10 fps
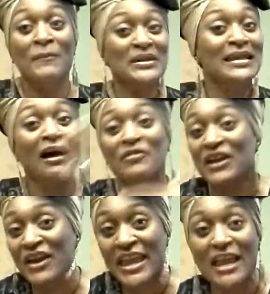but now
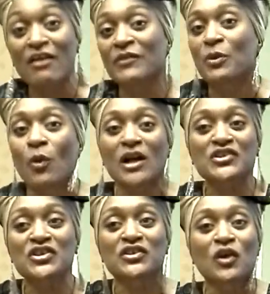they're here at the
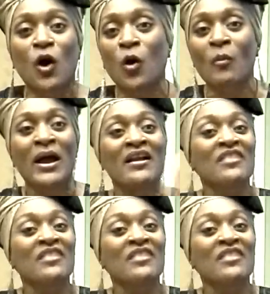Washington home.